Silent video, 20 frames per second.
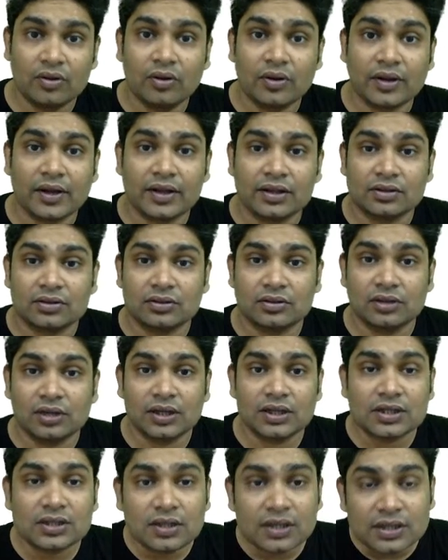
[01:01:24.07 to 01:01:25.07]
Okay, so
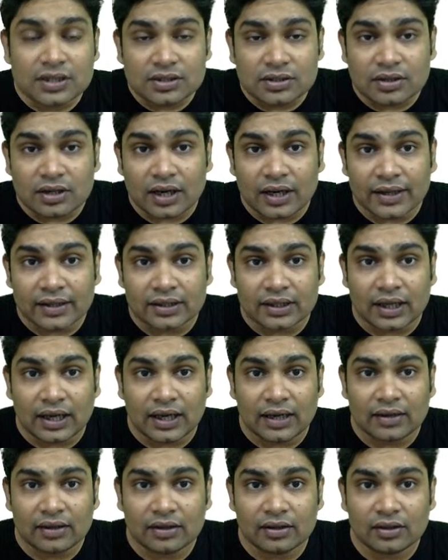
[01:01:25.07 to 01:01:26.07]
let's write
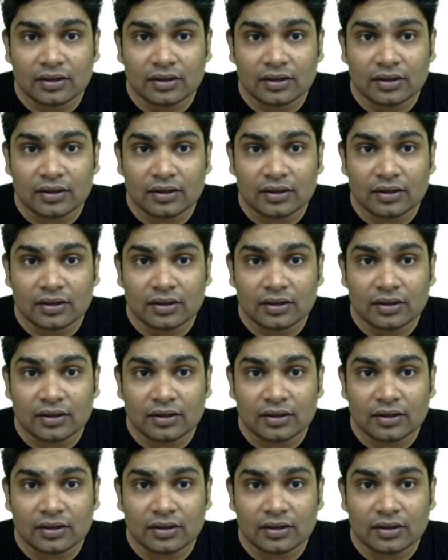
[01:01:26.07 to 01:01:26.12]
that